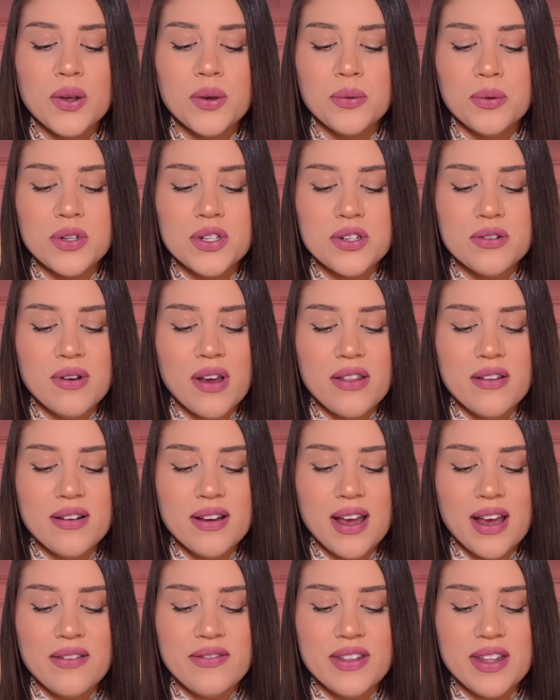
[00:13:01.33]
Would you rather
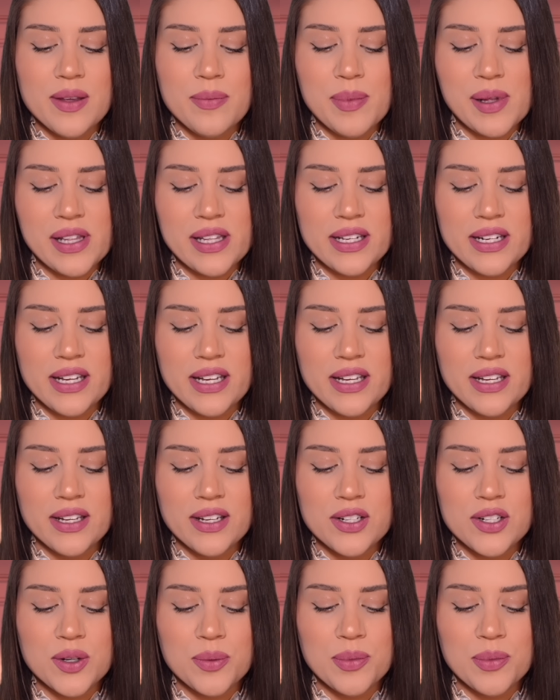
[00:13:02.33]
have the ability to